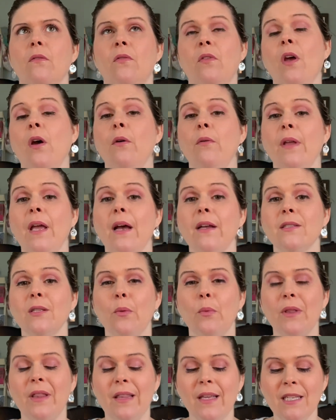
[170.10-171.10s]
yeah, so
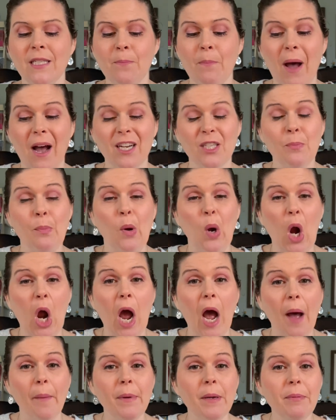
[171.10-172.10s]
with this box
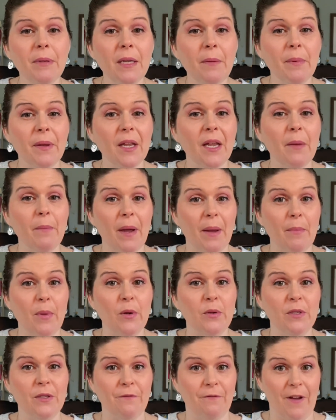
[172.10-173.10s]
probably being my
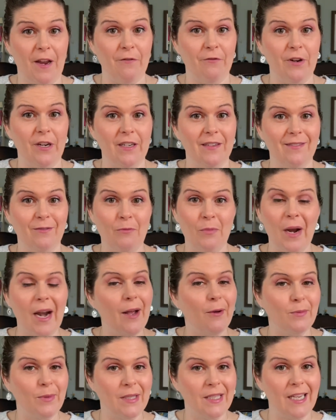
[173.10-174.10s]
most favorite when
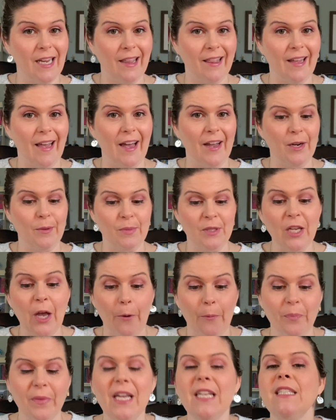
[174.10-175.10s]
I was seeing the items. So
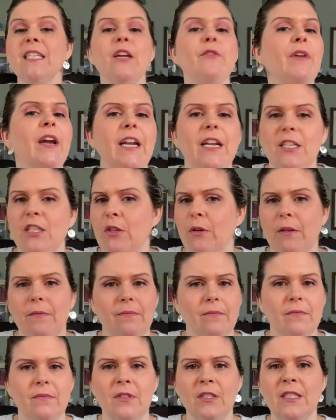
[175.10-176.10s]
let's get right into it.
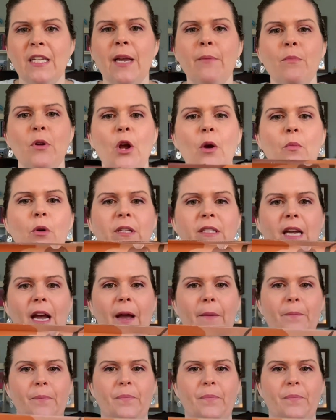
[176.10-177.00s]
Take no more time.